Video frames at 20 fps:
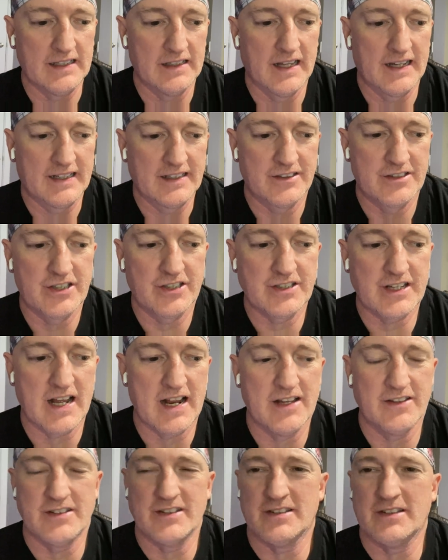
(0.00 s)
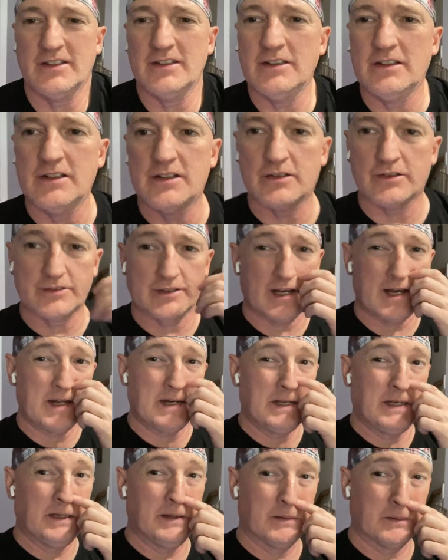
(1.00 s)
Like it's just got, has these little
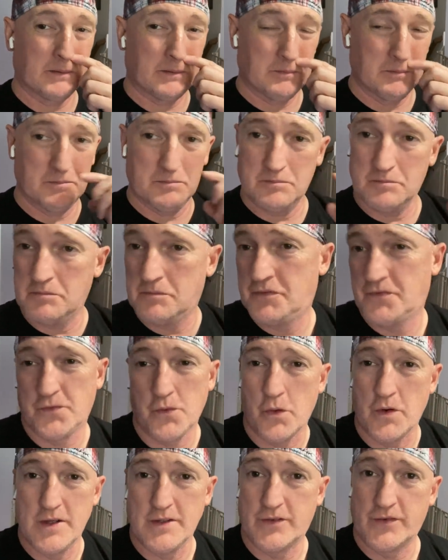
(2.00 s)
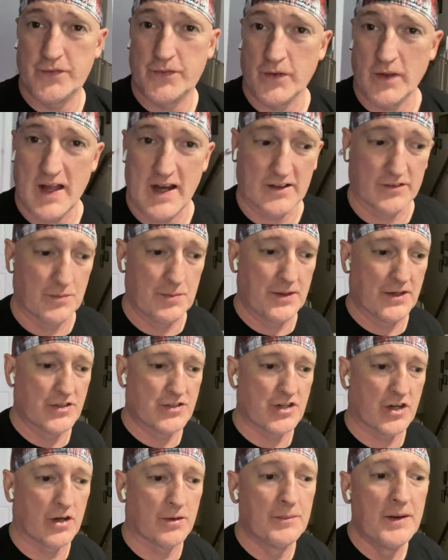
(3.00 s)
tiny voids, for lack of a better
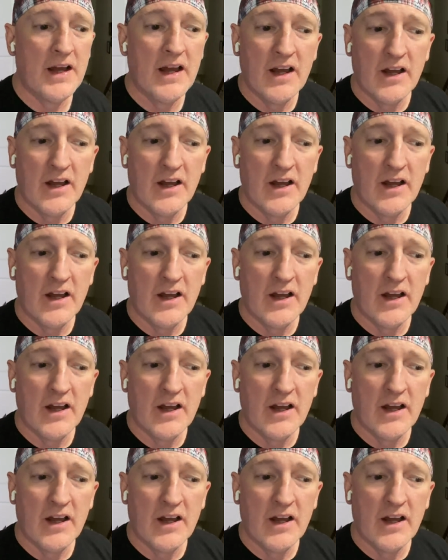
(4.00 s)
term.